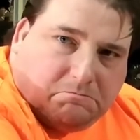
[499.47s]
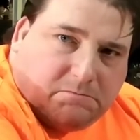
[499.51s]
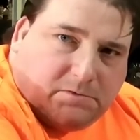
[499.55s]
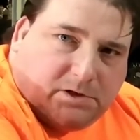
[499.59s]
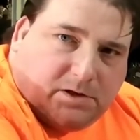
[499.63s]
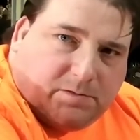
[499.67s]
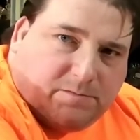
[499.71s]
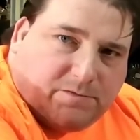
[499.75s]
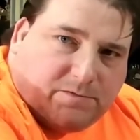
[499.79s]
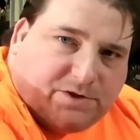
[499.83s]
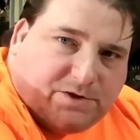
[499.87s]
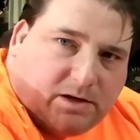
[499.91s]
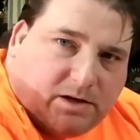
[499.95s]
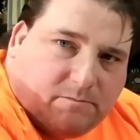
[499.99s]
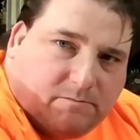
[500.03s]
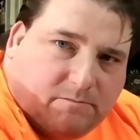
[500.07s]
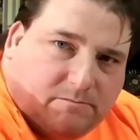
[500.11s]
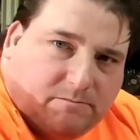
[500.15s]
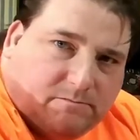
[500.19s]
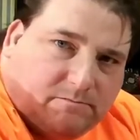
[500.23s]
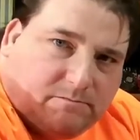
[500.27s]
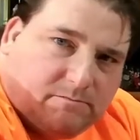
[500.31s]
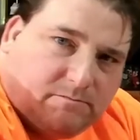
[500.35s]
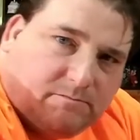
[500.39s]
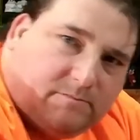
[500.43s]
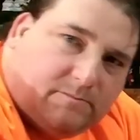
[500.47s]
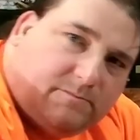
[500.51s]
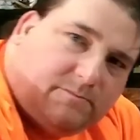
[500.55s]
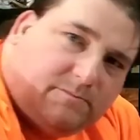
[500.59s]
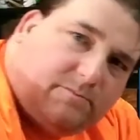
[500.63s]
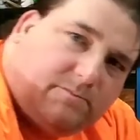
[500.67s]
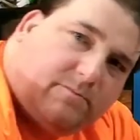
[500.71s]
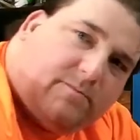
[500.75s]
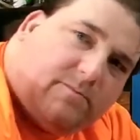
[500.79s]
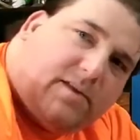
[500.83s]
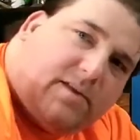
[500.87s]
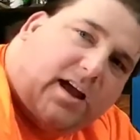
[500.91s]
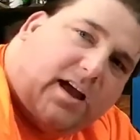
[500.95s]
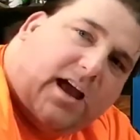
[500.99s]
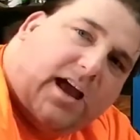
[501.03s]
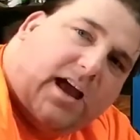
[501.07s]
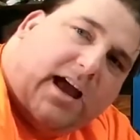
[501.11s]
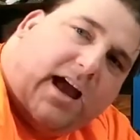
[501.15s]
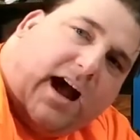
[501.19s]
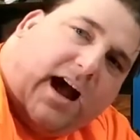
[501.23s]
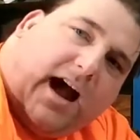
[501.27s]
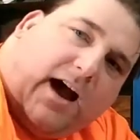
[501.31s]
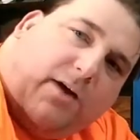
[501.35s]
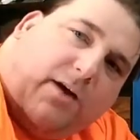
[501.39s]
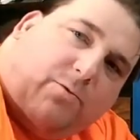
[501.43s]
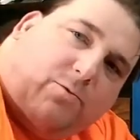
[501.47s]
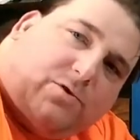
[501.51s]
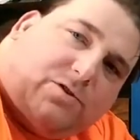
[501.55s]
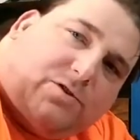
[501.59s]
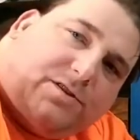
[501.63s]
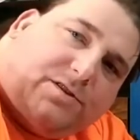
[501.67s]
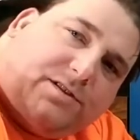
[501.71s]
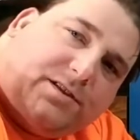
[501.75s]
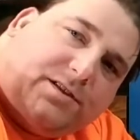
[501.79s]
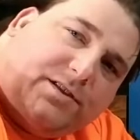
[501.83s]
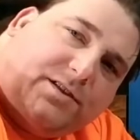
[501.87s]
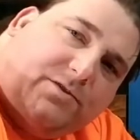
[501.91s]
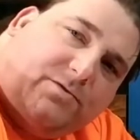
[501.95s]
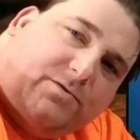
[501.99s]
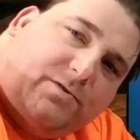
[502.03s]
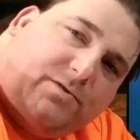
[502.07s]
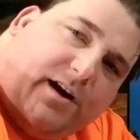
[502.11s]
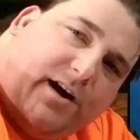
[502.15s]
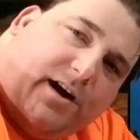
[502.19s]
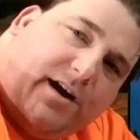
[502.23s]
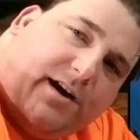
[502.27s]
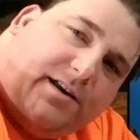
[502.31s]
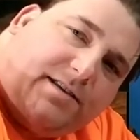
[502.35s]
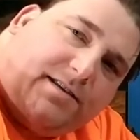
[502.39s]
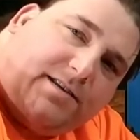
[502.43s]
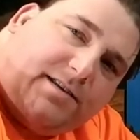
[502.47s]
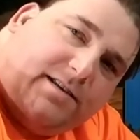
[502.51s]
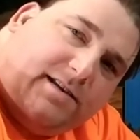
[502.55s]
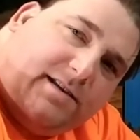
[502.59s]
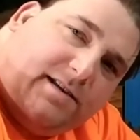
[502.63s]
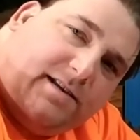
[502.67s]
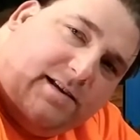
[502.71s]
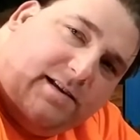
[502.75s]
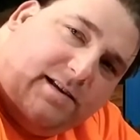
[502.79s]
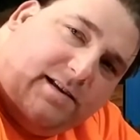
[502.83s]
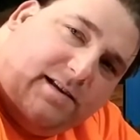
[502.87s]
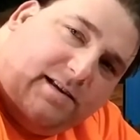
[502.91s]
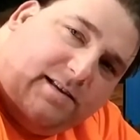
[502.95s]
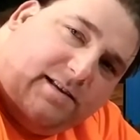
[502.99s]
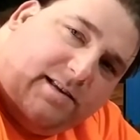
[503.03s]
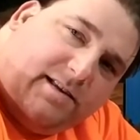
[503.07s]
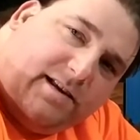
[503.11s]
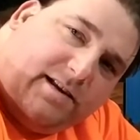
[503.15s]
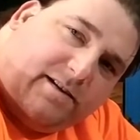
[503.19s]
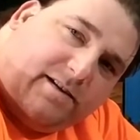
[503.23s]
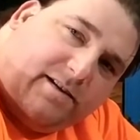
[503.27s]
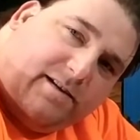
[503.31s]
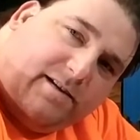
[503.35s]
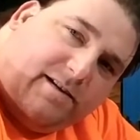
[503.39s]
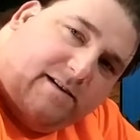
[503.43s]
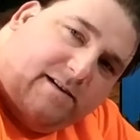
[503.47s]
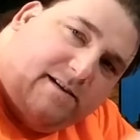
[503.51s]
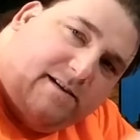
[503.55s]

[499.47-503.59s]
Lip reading: give them a shout. I will see you guys later.